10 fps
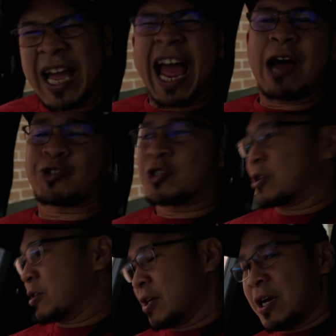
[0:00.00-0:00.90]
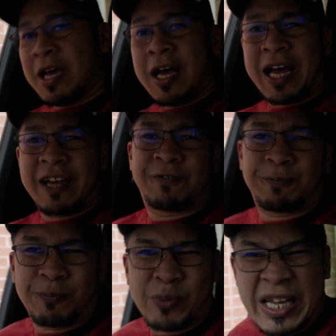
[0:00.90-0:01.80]
ouch! I have
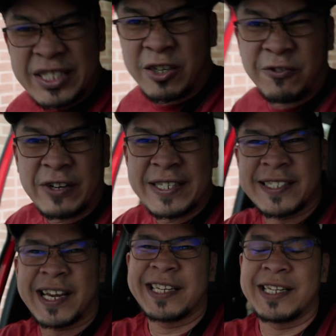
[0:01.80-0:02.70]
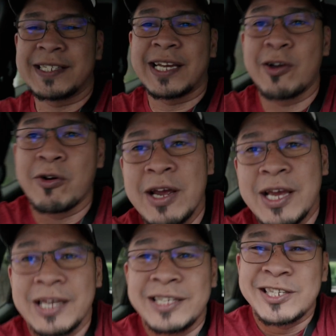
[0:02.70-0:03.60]
plantar fasciitis. I know
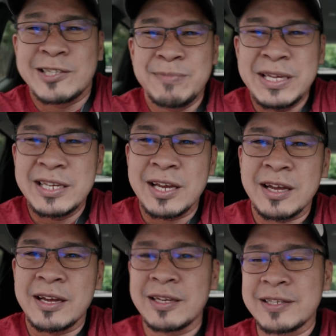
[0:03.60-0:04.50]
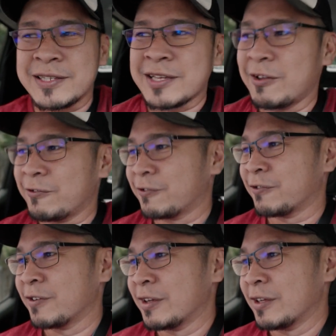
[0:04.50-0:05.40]
it's just me
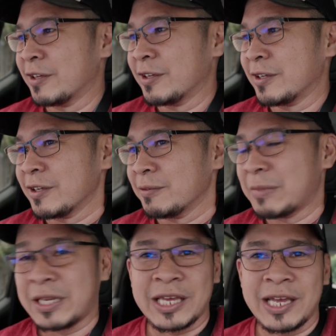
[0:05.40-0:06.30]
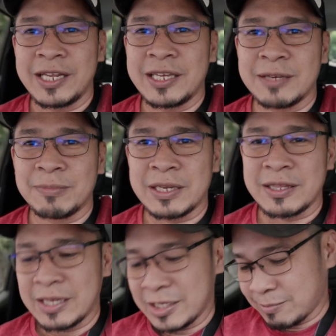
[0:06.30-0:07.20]
self-medicating, but the
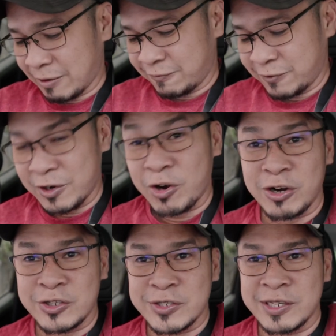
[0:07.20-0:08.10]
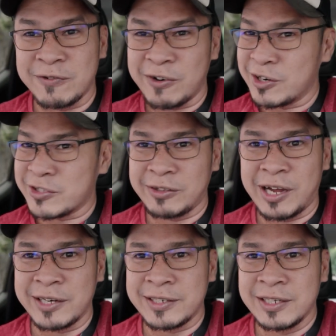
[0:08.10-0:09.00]
thing is my foot hurts and hurts a
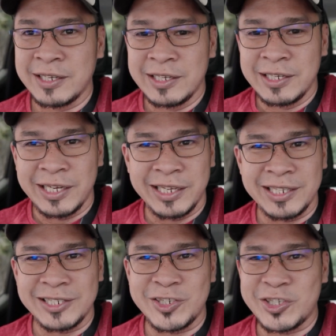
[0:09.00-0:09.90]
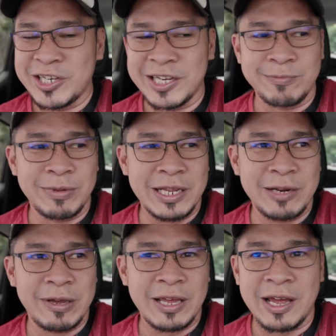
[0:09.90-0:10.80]
lot, and it's shit. But
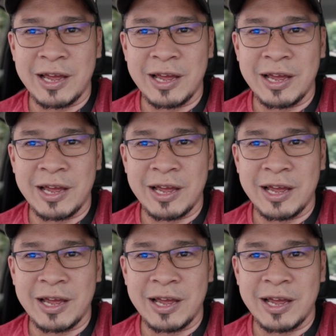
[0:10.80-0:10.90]
anyway,